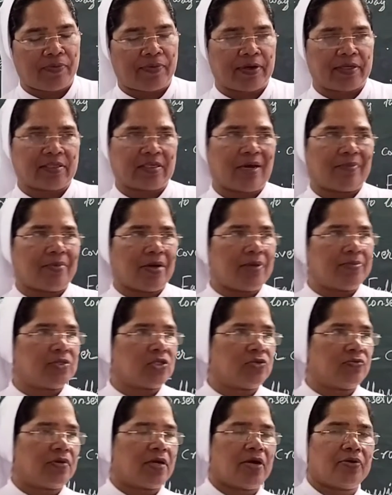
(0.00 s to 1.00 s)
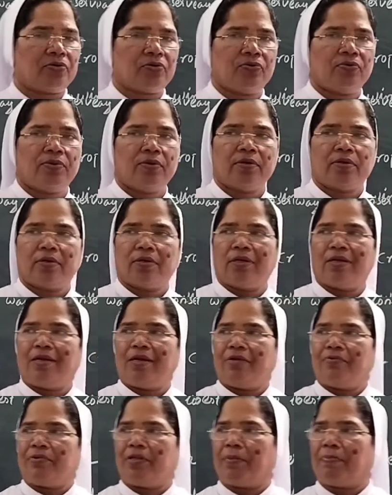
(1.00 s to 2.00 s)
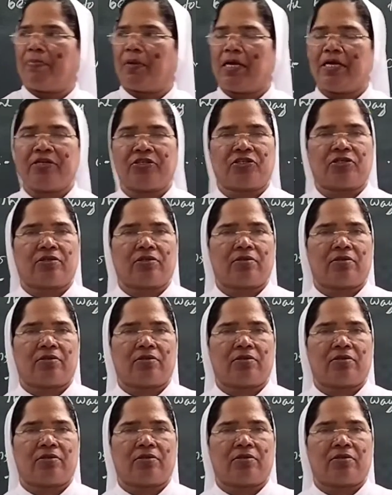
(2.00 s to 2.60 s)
But sometimes you have to leave the place.